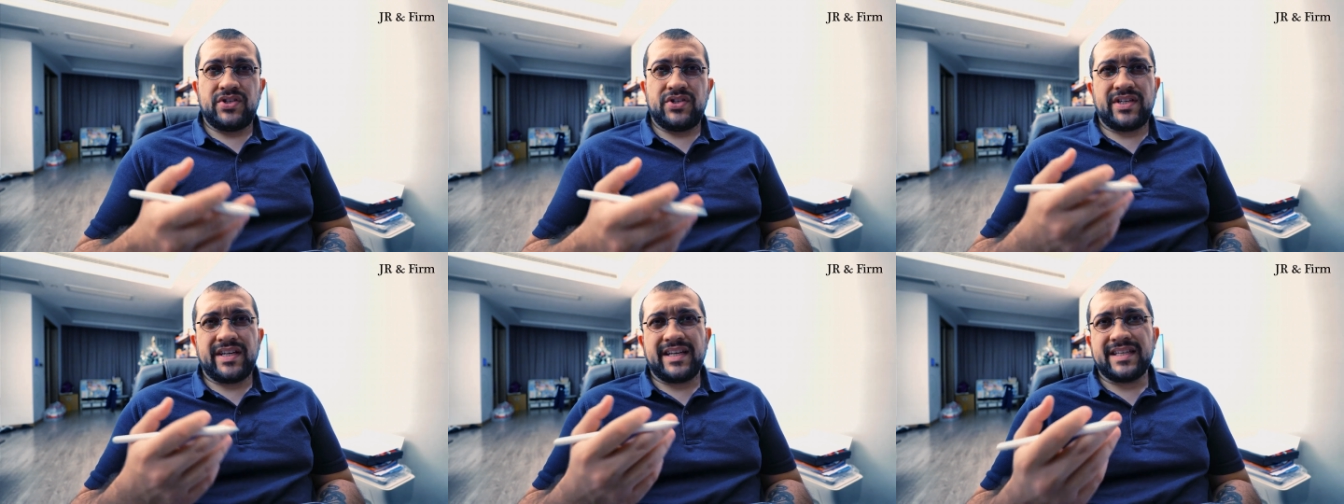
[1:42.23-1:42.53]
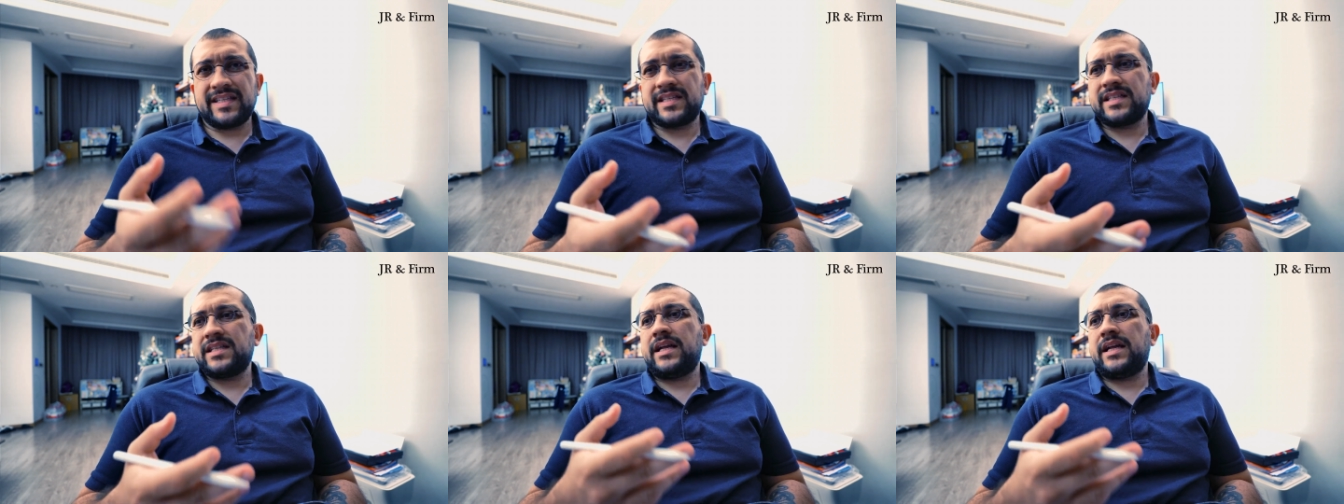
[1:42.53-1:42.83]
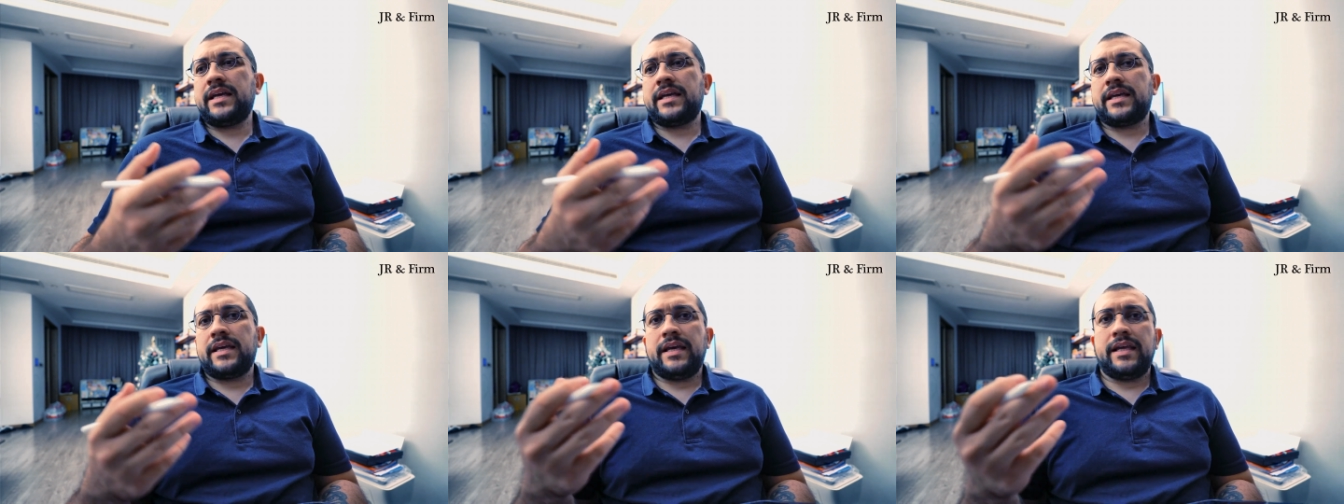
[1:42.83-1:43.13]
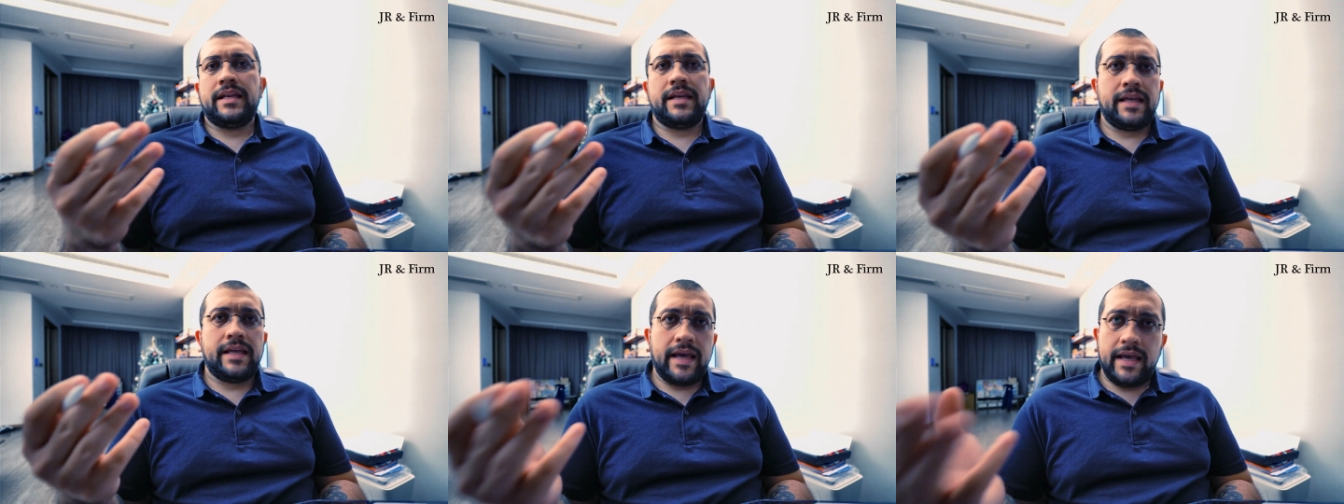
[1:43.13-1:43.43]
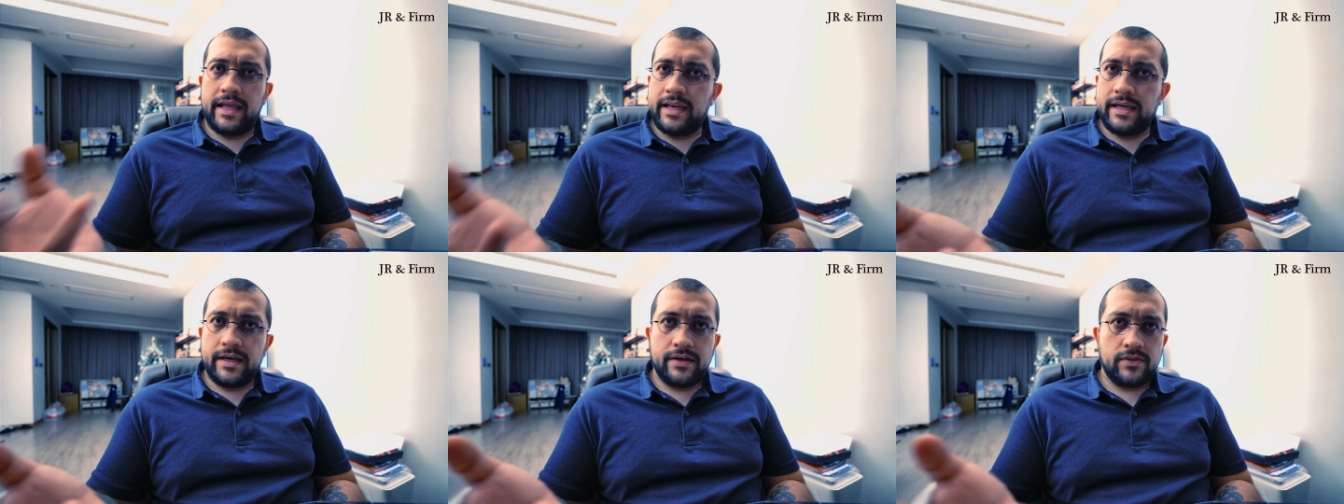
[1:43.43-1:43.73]
just like in
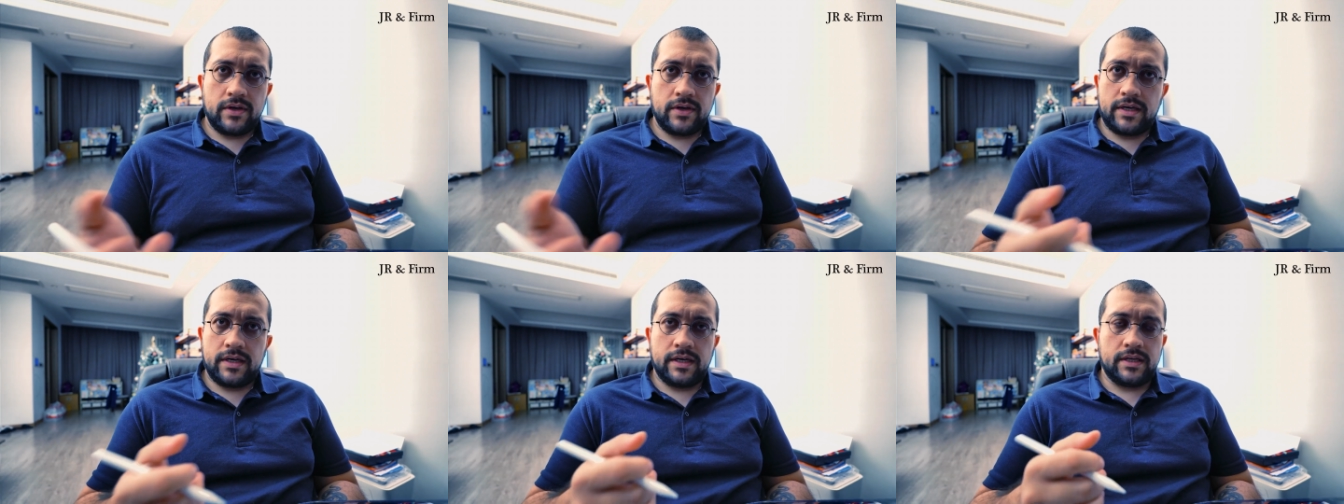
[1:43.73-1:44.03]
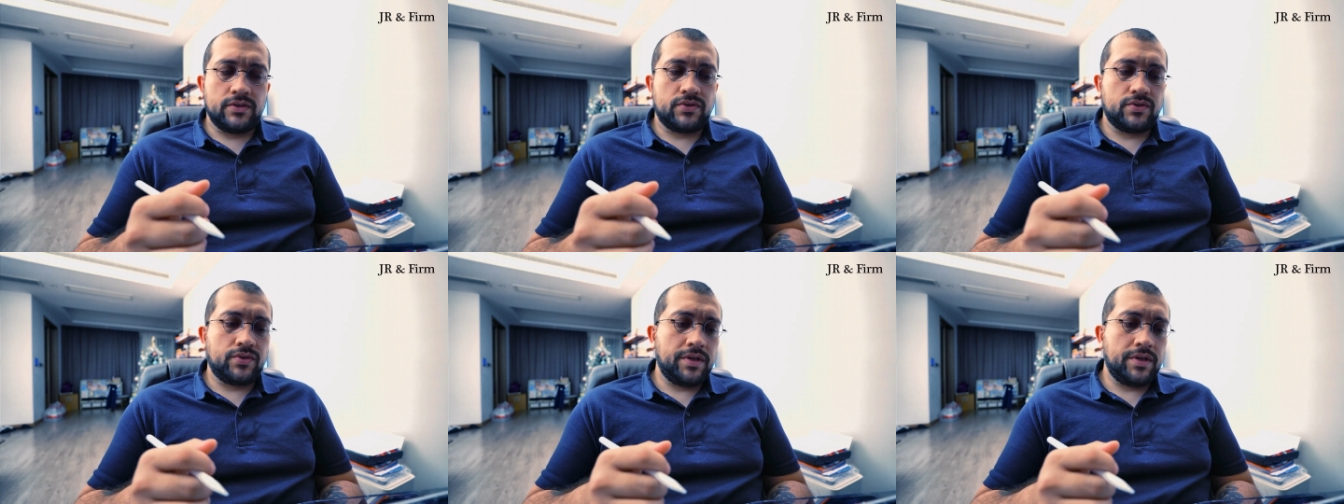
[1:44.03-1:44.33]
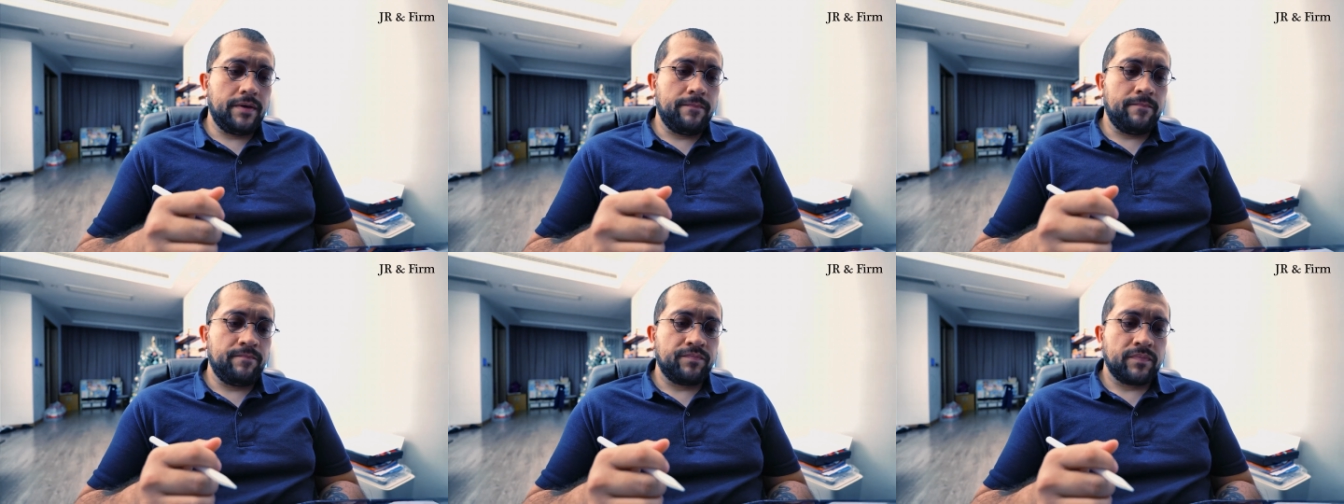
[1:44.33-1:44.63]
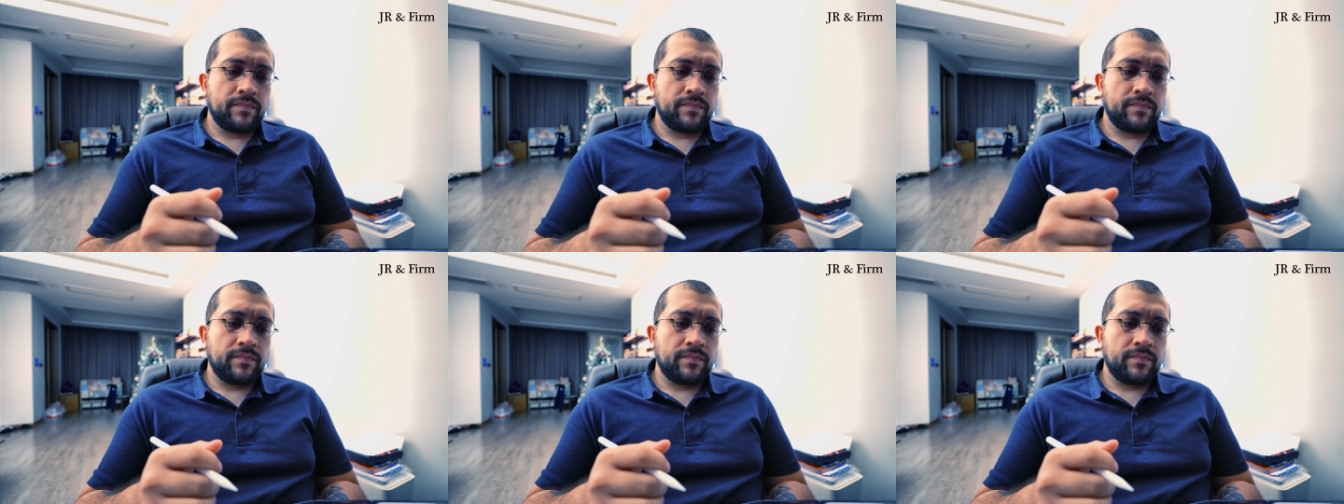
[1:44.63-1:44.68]
any other country,